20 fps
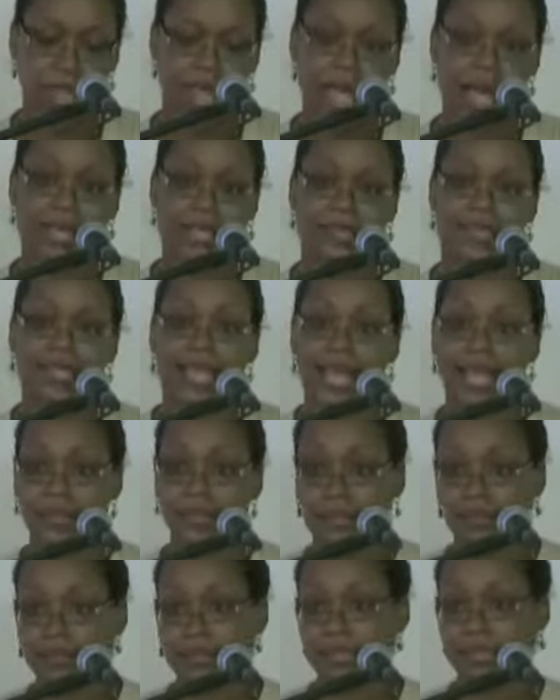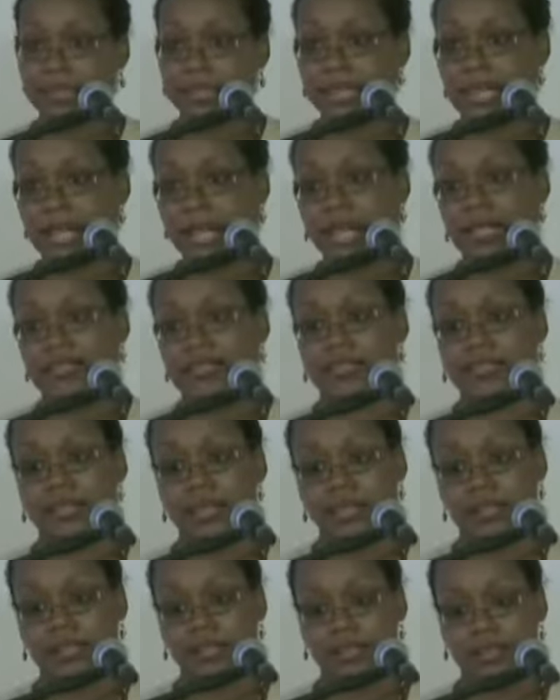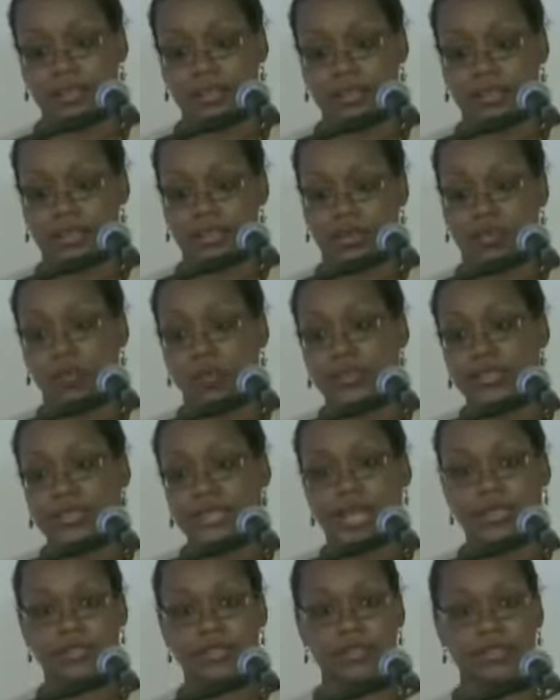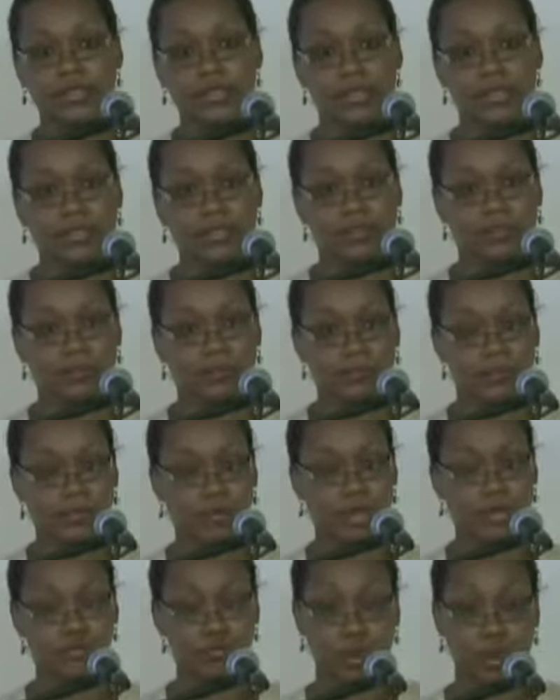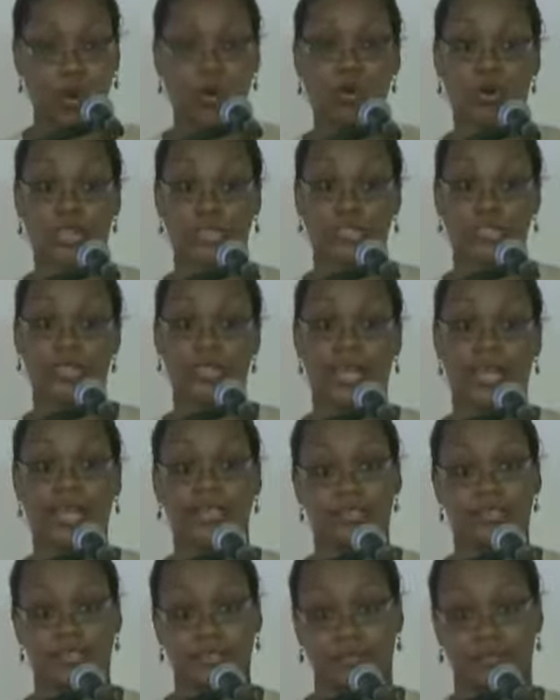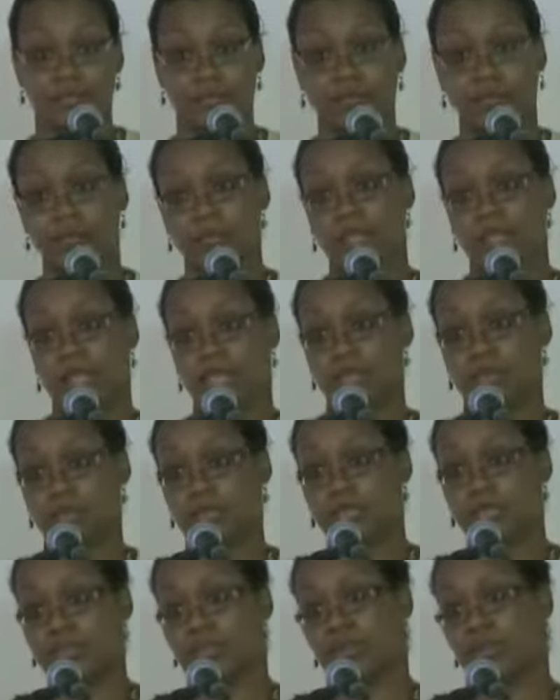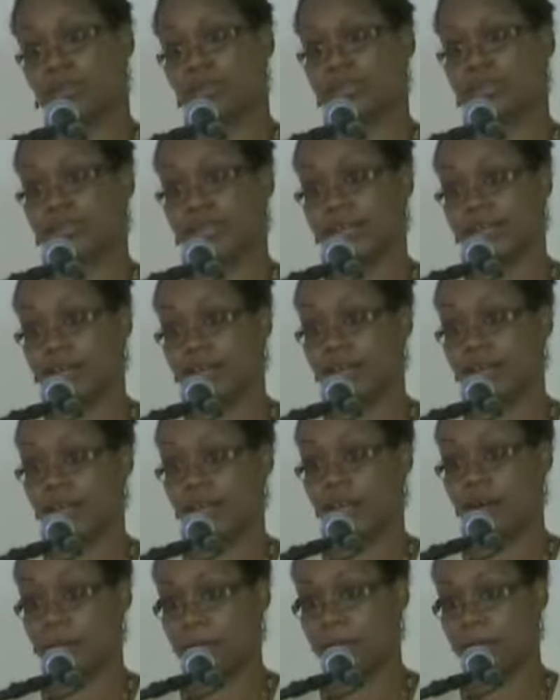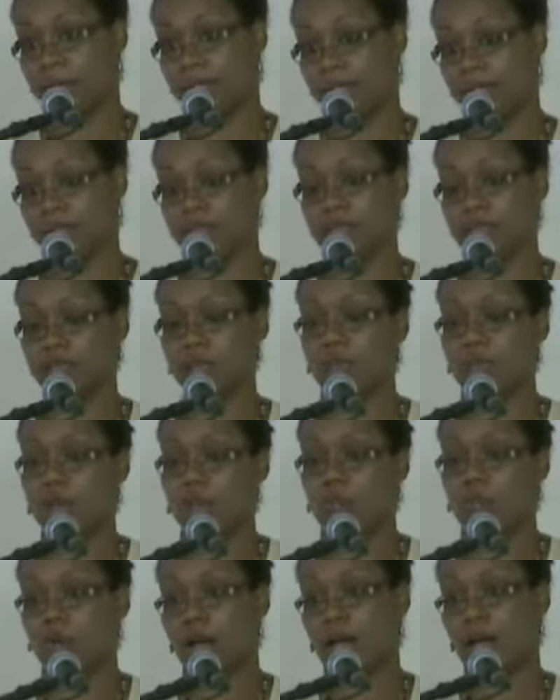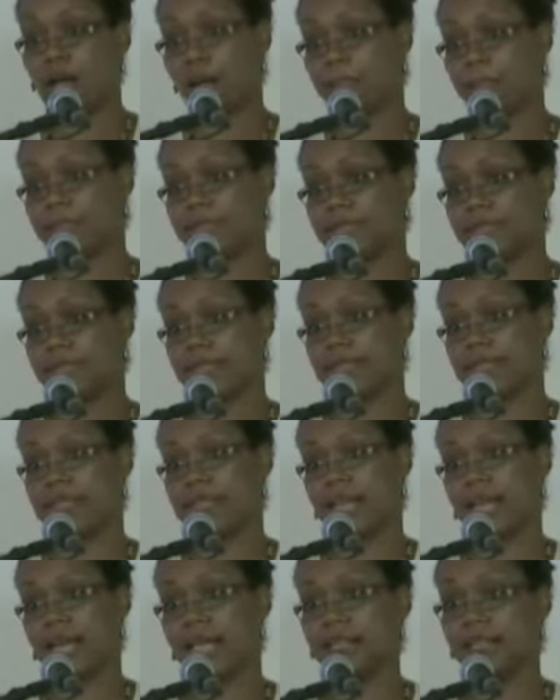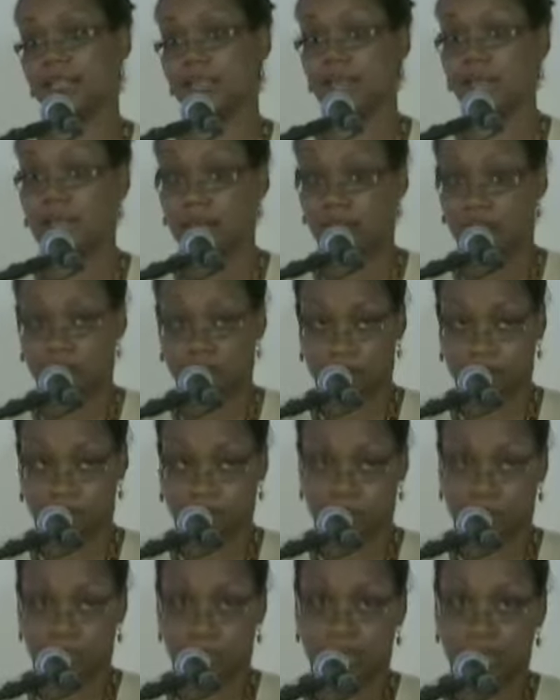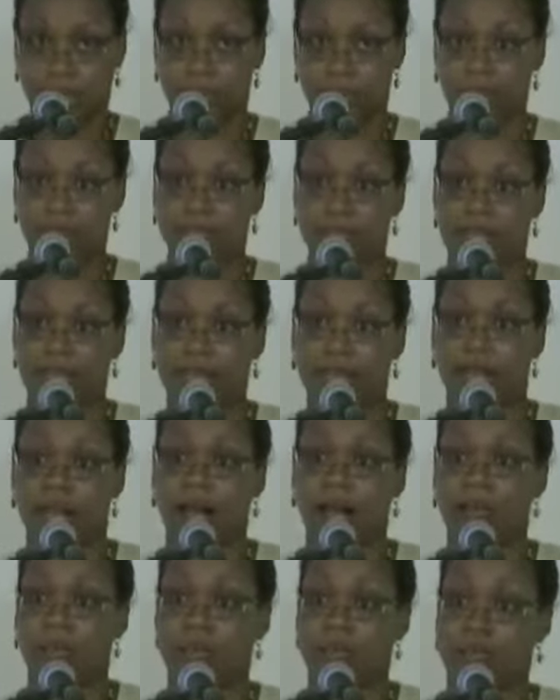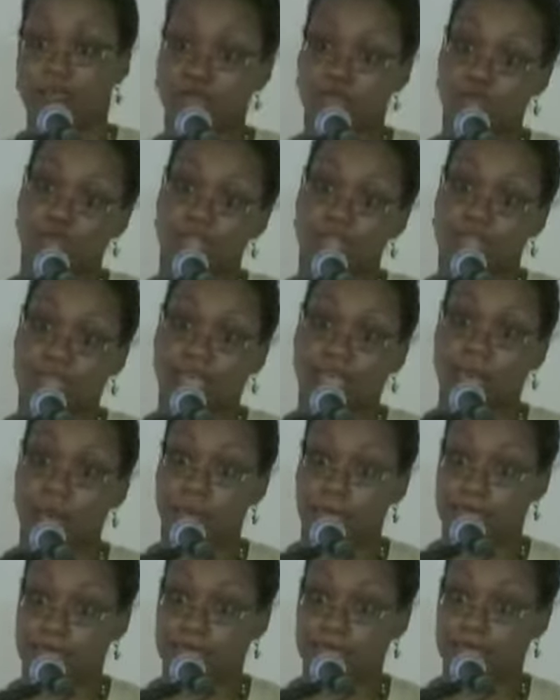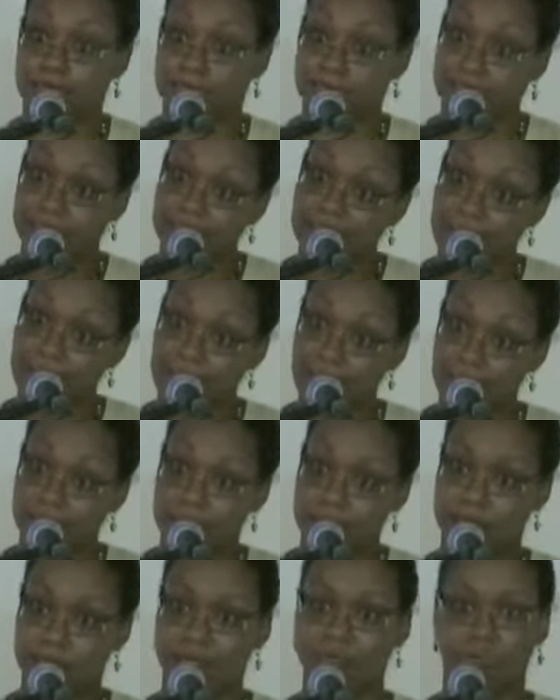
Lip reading: At the end of the class, the software is actually, it records the lecture. And so as Dr. Gay mentioned, what happens is that even if students can't make it to the class,